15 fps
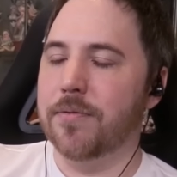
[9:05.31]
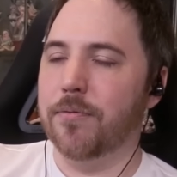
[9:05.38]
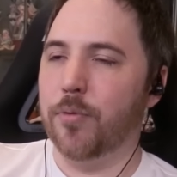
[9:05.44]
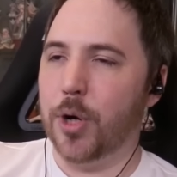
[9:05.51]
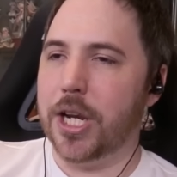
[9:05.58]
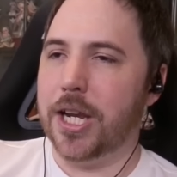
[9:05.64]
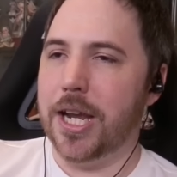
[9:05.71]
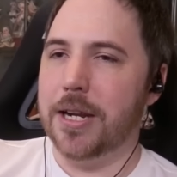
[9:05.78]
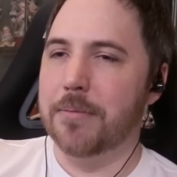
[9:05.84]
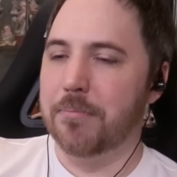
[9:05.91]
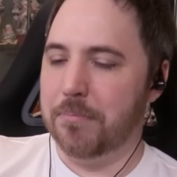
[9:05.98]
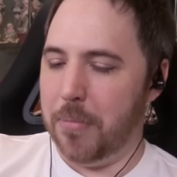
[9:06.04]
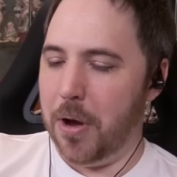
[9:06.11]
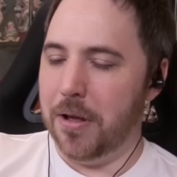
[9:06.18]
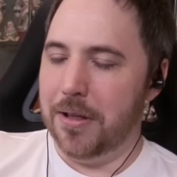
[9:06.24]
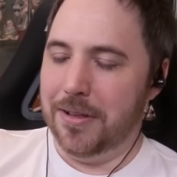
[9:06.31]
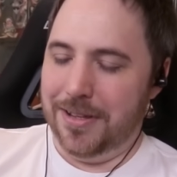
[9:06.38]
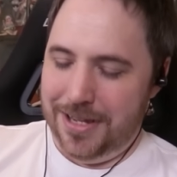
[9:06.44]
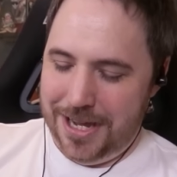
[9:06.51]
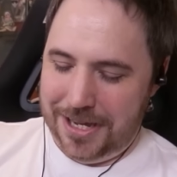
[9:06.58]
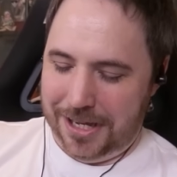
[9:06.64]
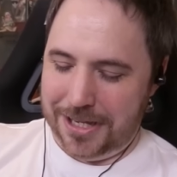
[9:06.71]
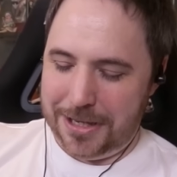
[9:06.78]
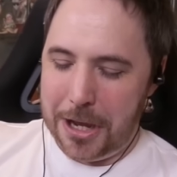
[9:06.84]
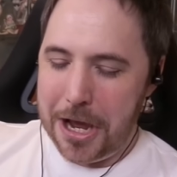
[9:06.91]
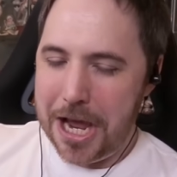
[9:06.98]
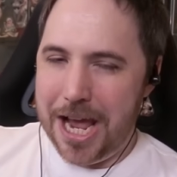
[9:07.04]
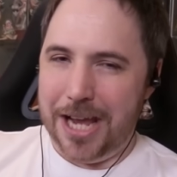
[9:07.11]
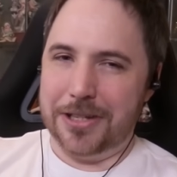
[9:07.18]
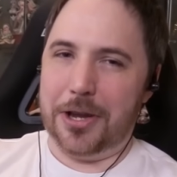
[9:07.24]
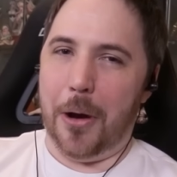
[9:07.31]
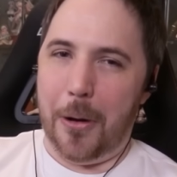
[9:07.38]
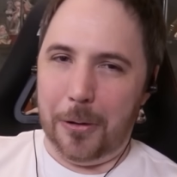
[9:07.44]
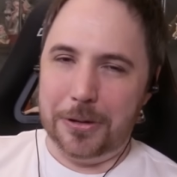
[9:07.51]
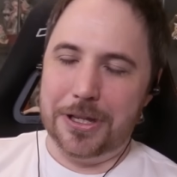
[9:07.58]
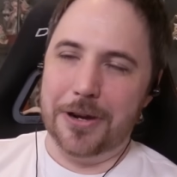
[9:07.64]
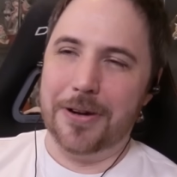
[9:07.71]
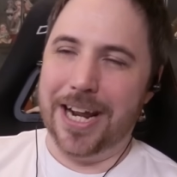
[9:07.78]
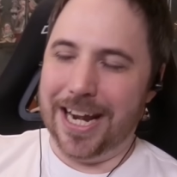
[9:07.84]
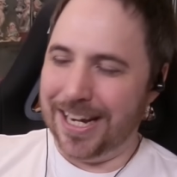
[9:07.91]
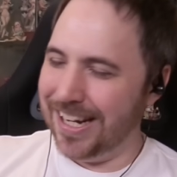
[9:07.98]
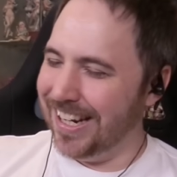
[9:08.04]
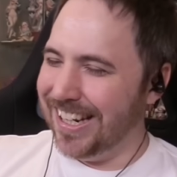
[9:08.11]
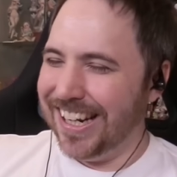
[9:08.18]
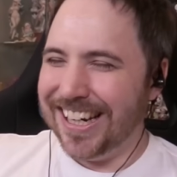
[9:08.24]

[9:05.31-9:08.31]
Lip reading: freaking his whole unit.